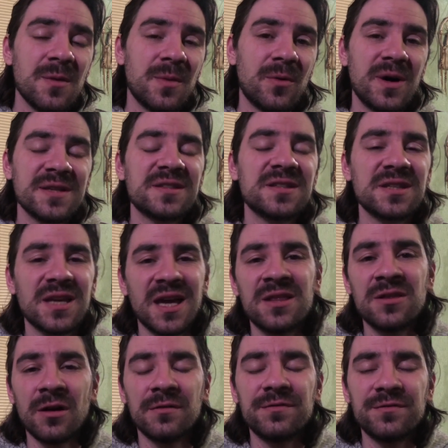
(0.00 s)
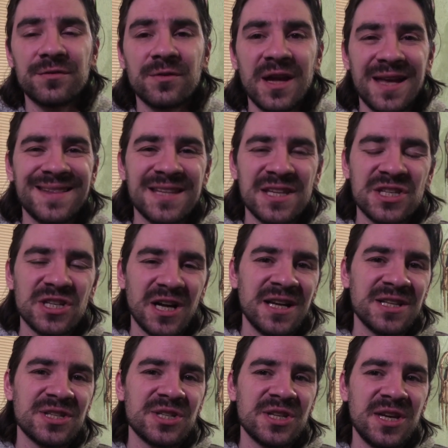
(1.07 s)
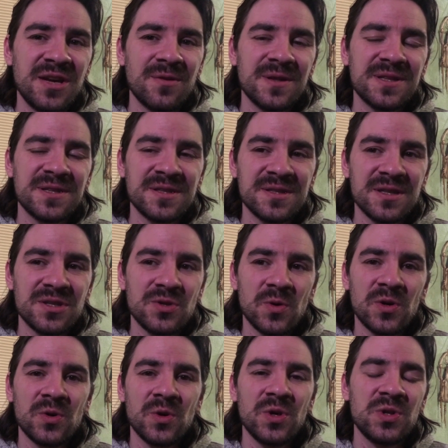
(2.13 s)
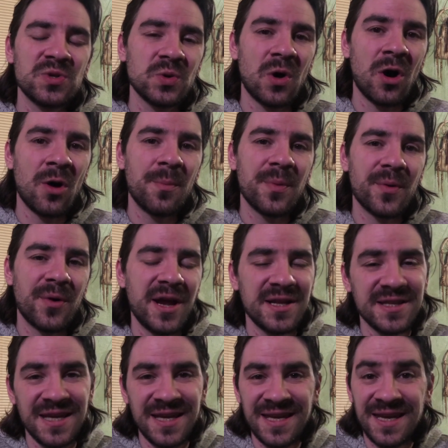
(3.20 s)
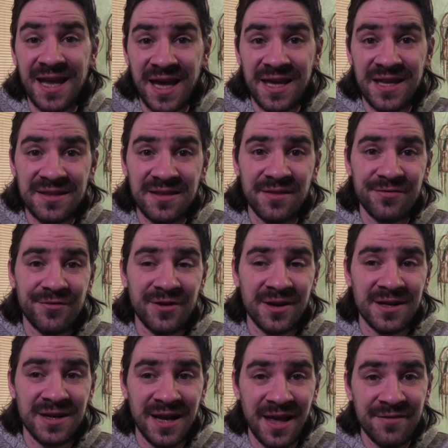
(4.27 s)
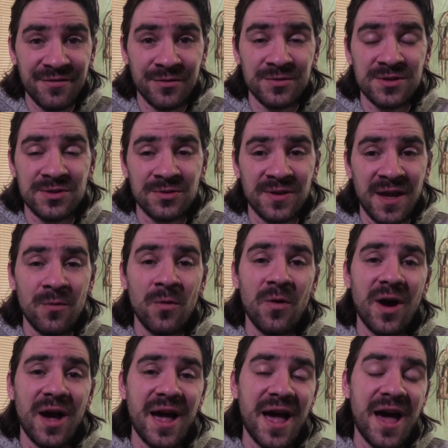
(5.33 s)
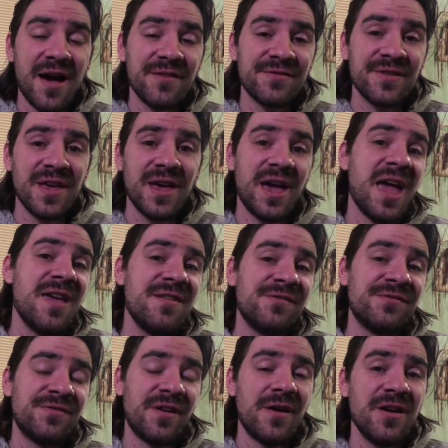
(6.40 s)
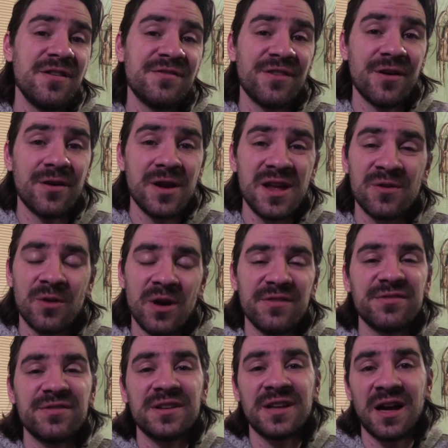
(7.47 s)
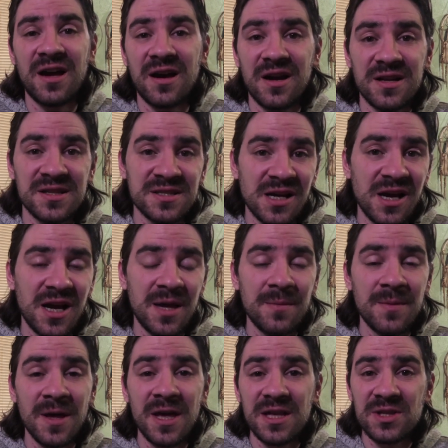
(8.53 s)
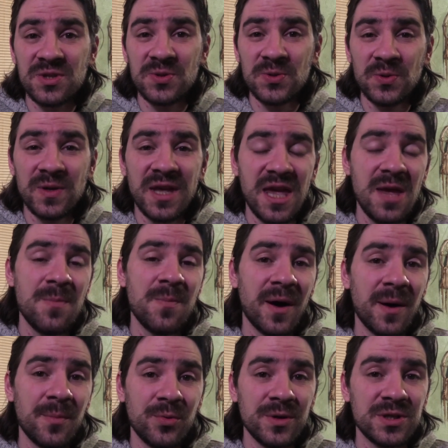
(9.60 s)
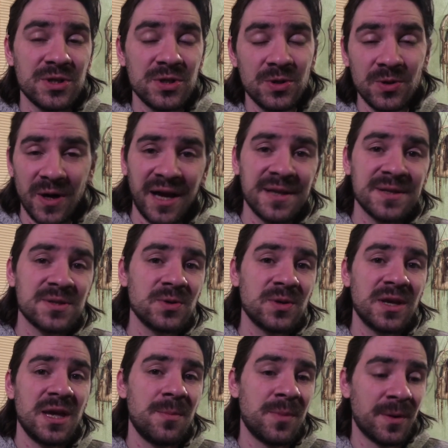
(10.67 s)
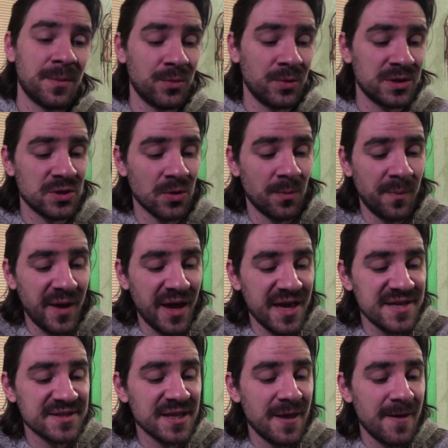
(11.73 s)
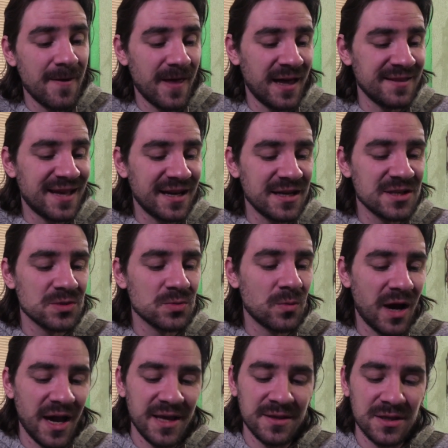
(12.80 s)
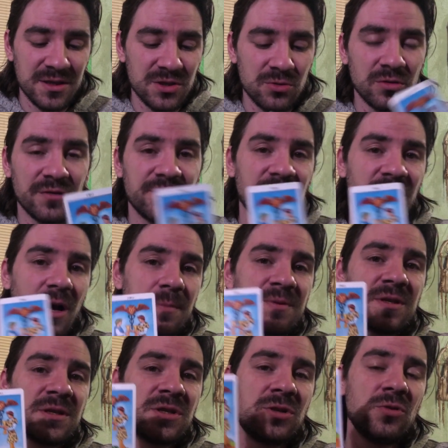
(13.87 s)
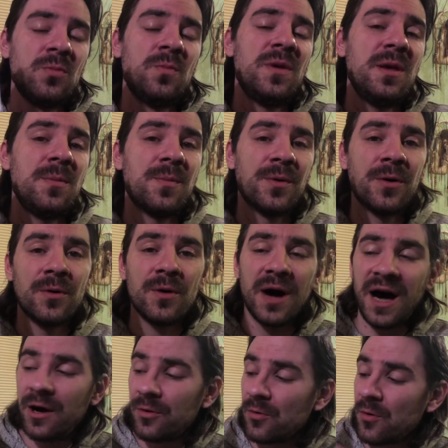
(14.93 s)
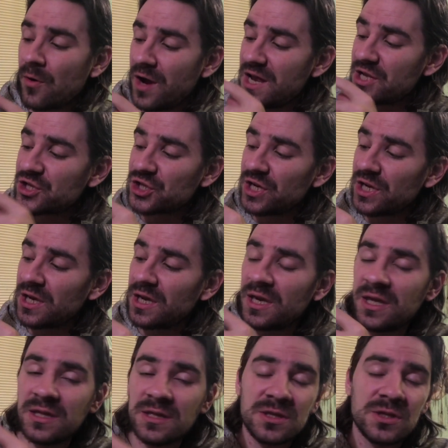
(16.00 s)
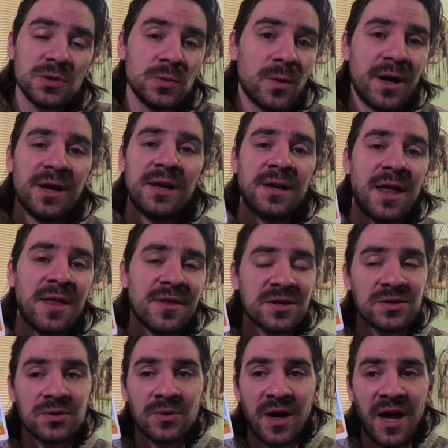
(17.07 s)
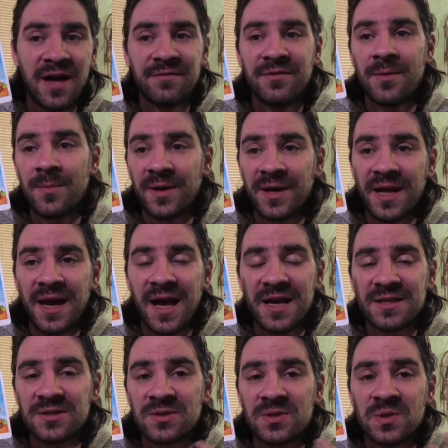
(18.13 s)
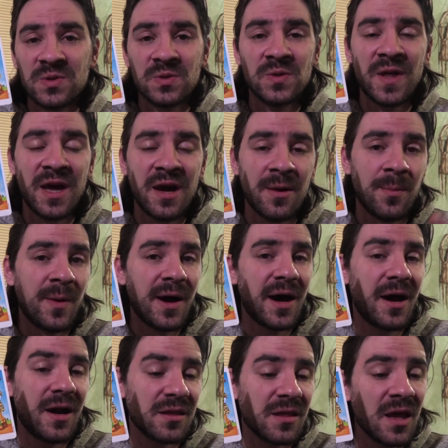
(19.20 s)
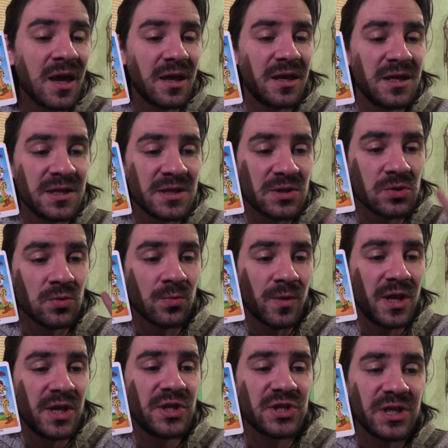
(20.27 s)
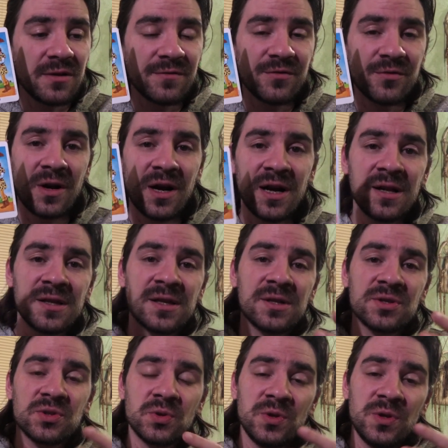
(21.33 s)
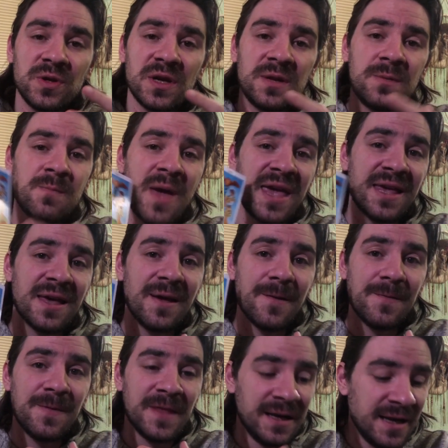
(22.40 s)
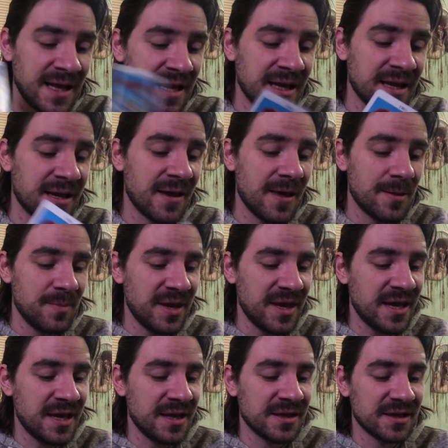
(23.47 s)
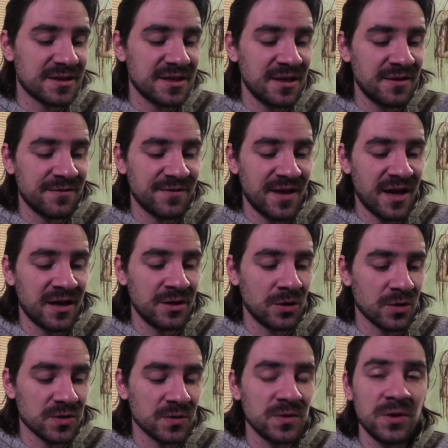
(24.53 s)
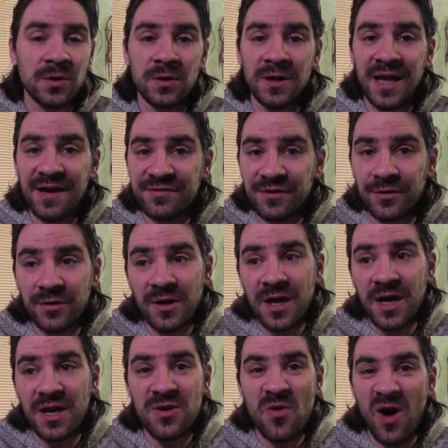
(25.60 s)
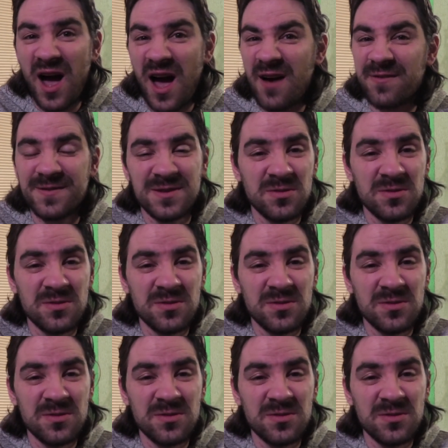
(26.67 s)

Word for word: But once again, don't forget the challenge here, it is that you're going to operate in a different level, so they will have a very, very rough and hard time to keep up with you and to keep up with your pace. And that is why in the Two of Cups, the two people are reaching into one another, so everybody has to do their part into reaching for another, so you can make the link, meaning that if they are not on your level, you have